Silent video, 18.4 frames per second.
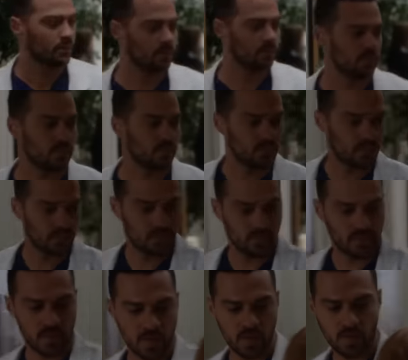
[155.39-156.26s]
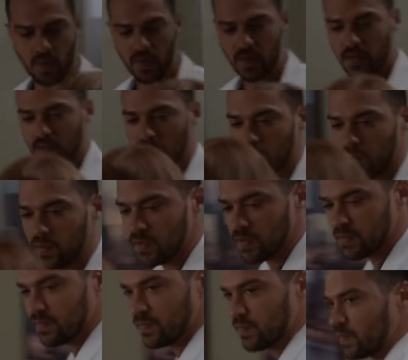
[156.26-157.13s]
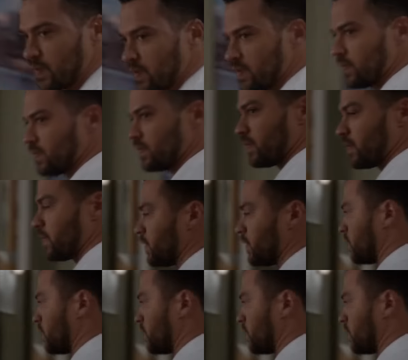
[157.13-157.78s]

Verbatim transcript: to do this? You want to lower your voice?